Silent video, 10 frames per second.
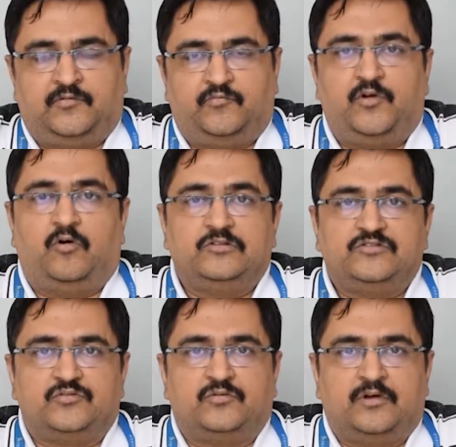We
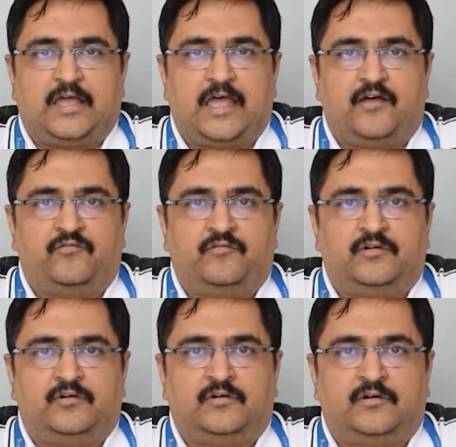also have
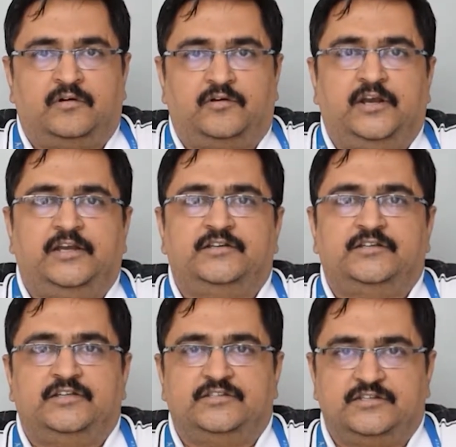
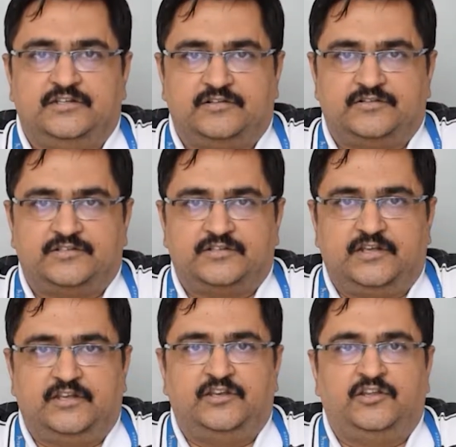great engineers
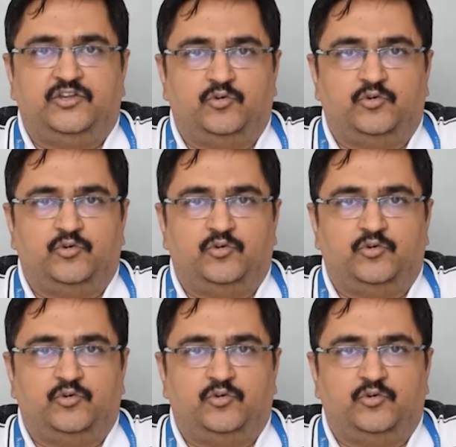in